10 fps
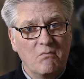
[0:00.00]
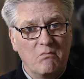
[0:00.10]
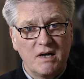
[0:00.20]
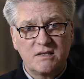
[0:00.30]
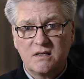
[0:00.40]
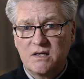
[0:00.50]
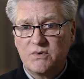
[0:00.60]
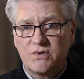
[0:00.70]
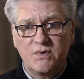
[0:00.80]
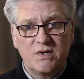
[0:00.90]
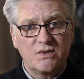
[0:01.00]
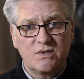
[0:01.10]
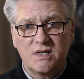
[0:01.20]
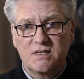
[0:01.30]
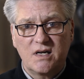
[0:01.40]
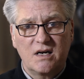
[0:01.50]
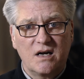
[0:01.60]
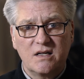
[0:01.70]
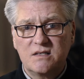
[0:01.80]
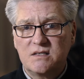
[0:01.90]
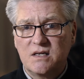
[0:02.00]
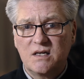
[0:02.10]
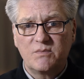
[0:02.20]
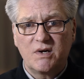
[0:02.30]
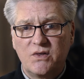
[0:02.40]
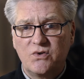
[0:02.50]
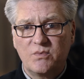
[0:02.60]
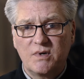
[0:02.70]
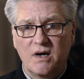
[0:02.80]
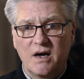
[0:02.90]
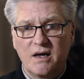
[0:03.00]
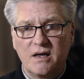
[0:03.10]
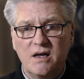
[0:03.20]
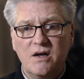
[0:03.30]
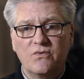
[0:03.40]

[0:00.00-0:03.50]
bustling with creatures as yet unseen by human eye,